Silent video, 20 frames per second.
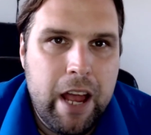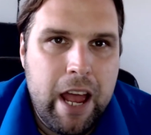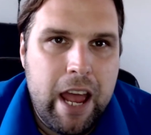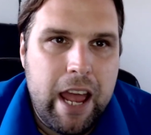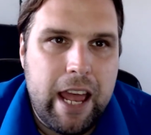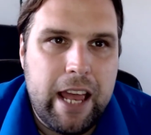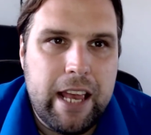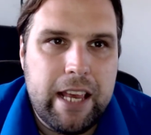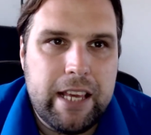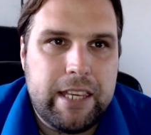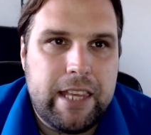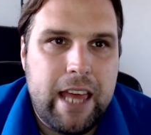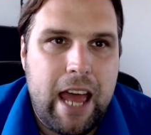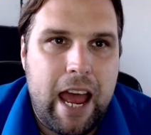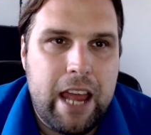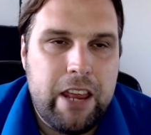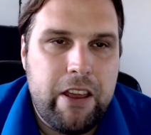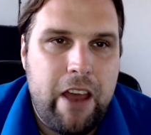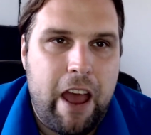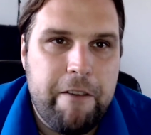is
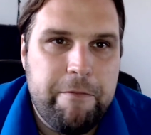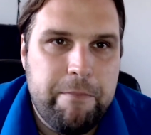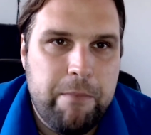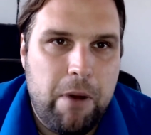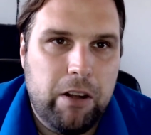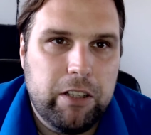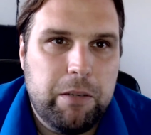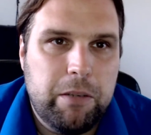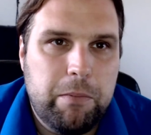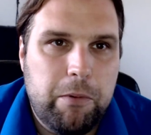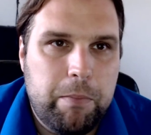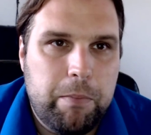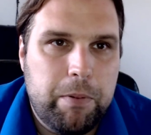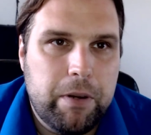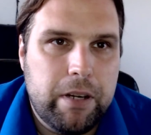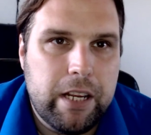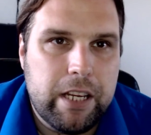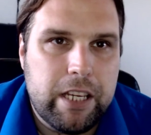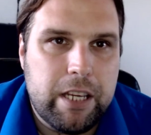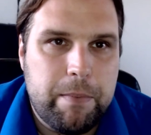that you have multiple
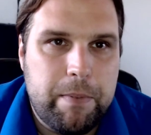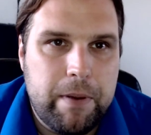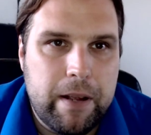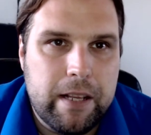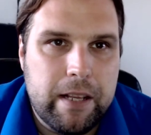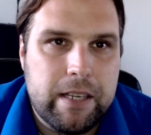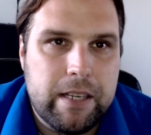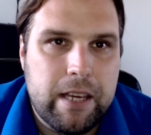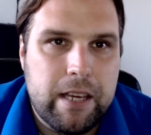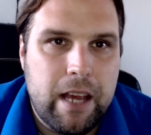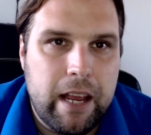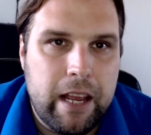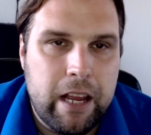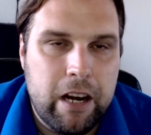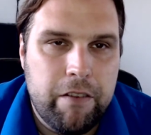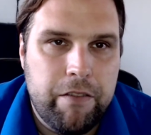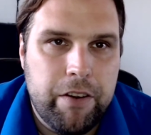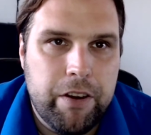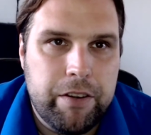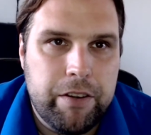participants
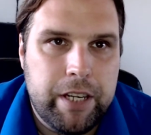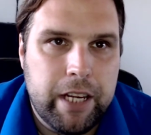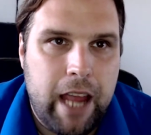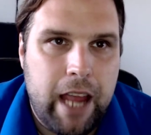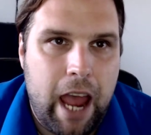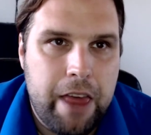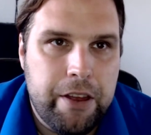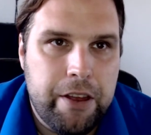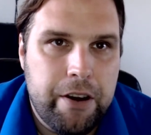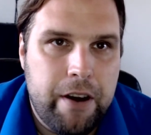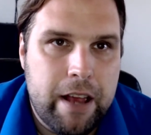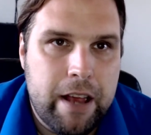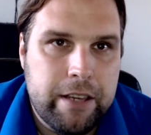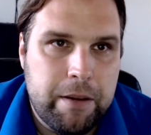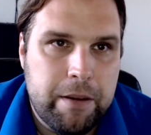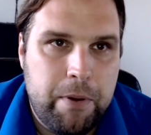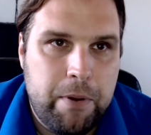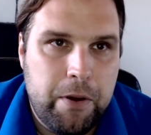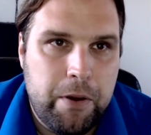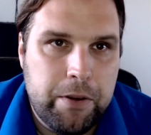interviewed together as
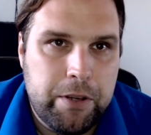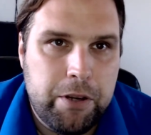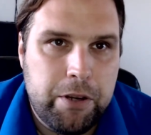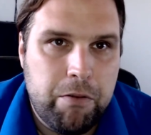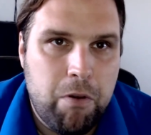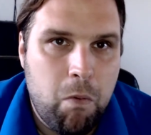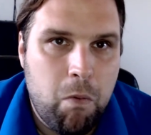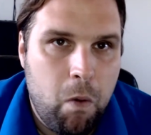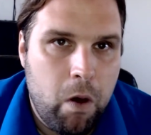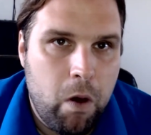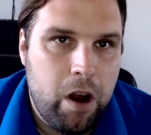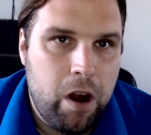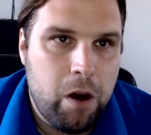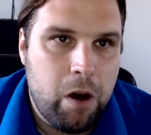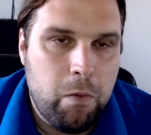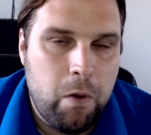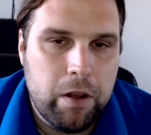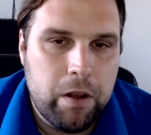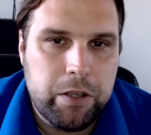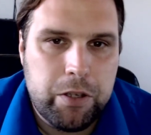opposed to a
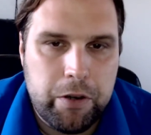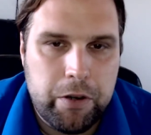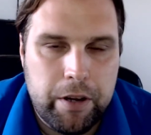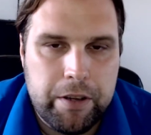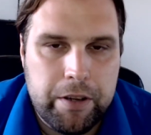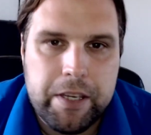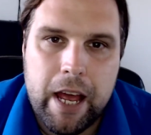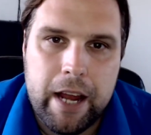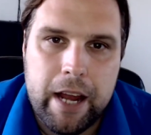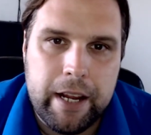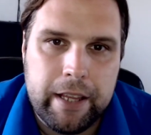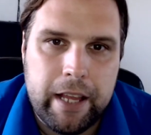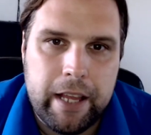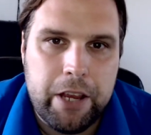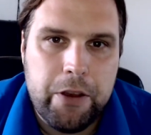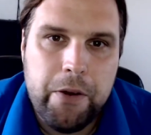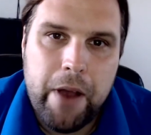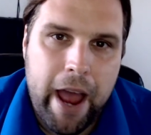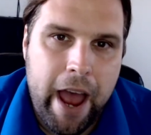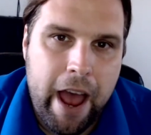one-on-one sort of setting that
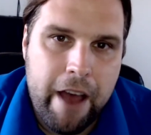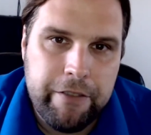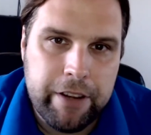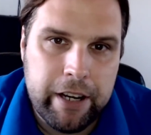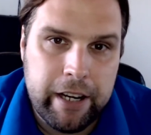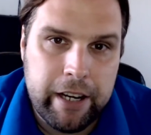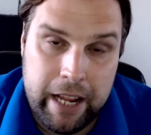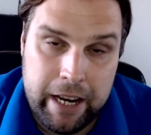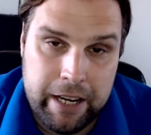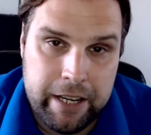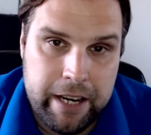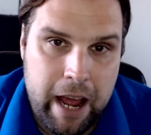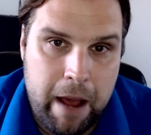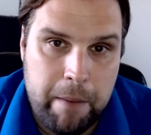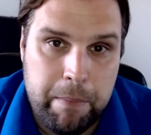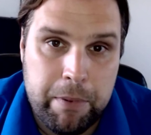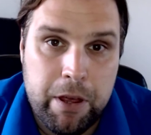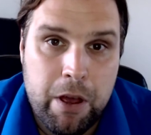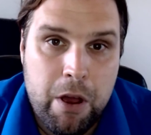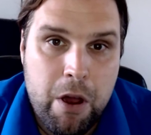you have in an
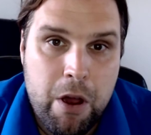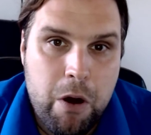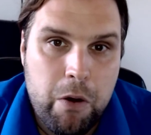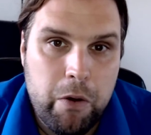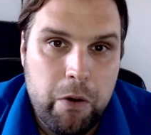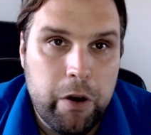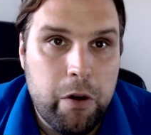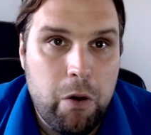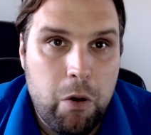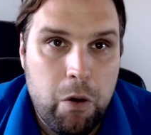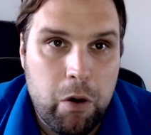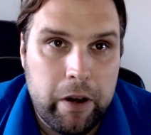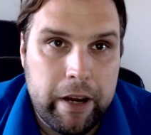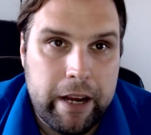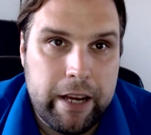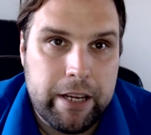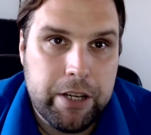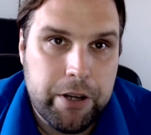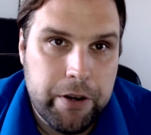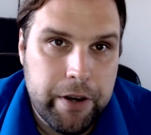in-depth or an oral
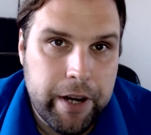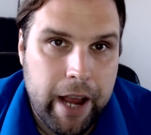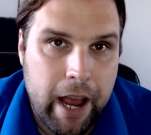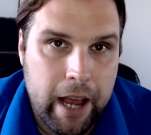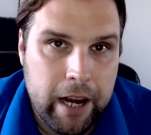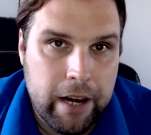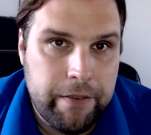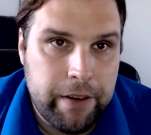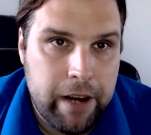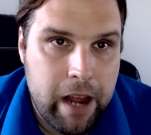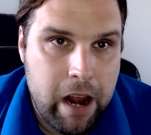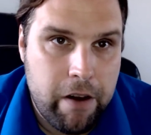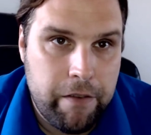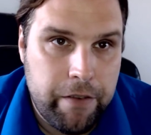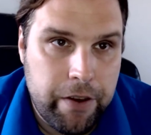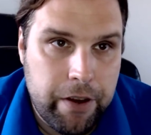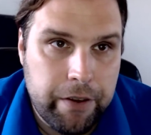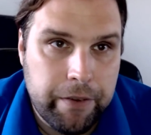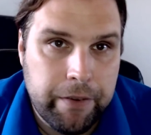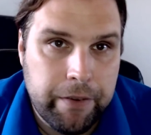history kind of an interview.